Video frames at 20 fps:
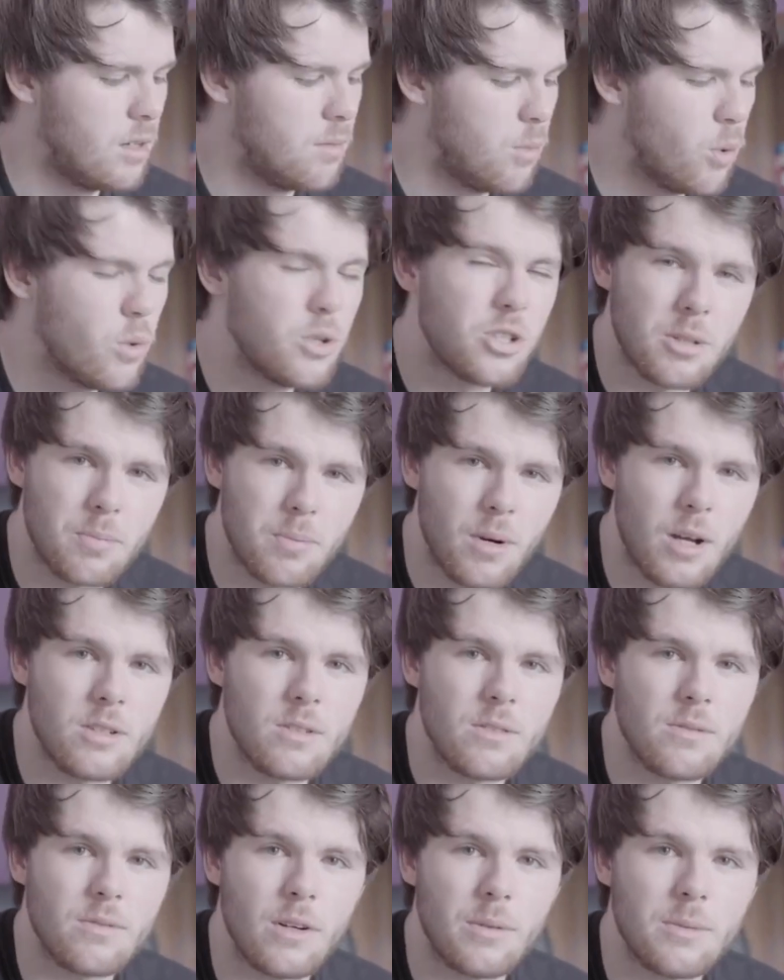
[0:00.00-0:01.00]
Most
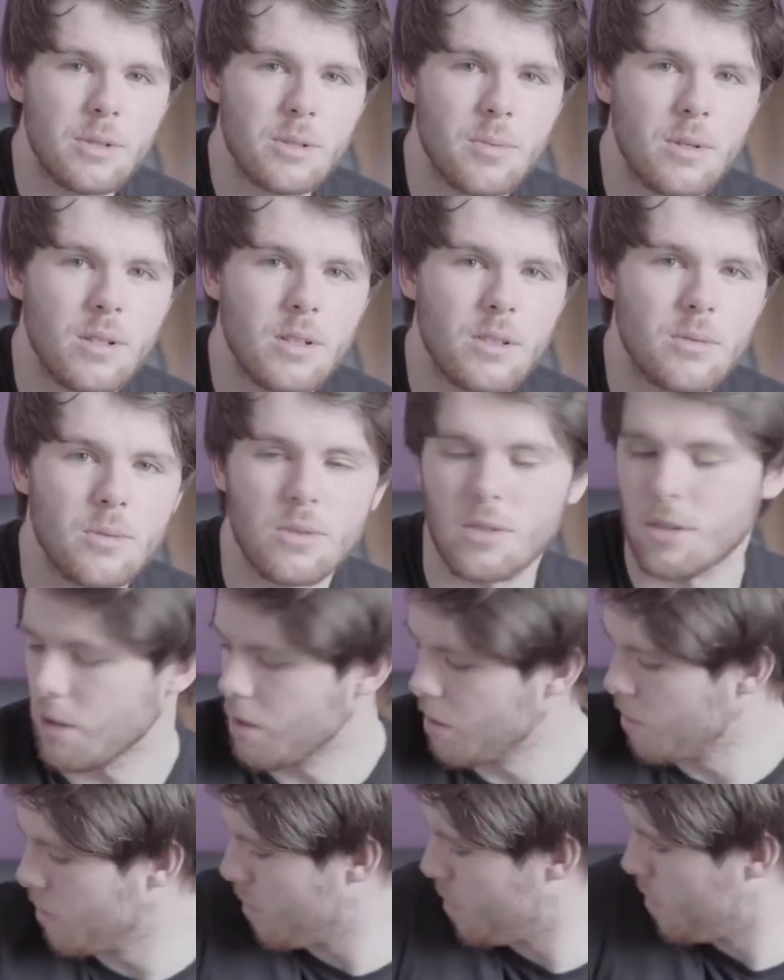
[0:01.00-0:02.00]
surprising film experience, was it
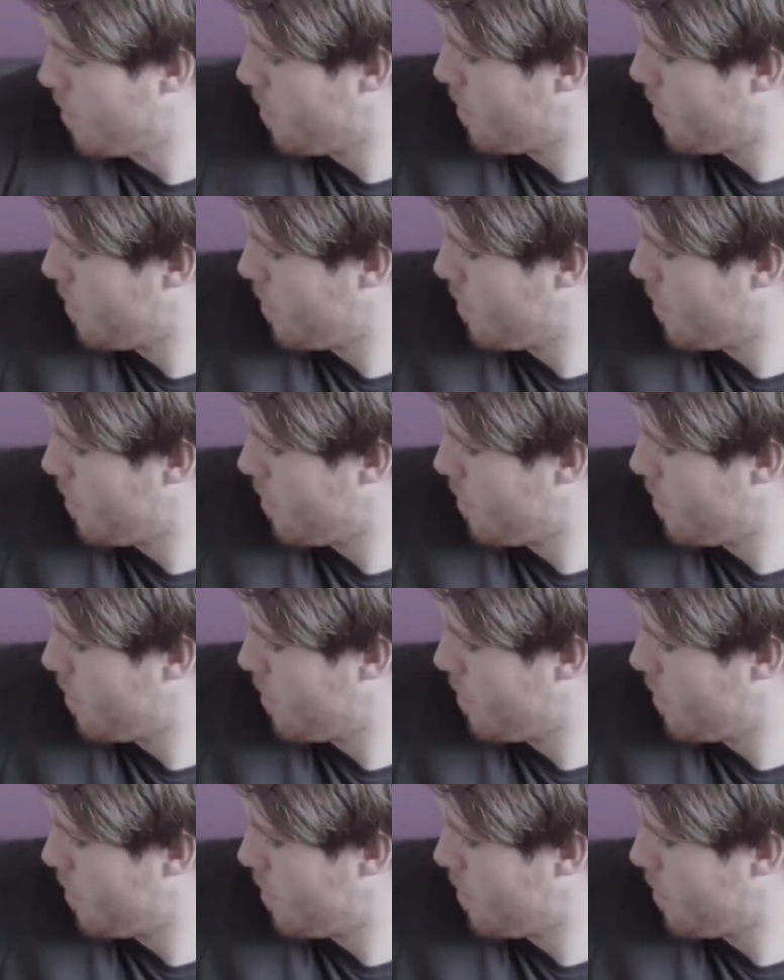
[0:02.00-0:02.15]
called?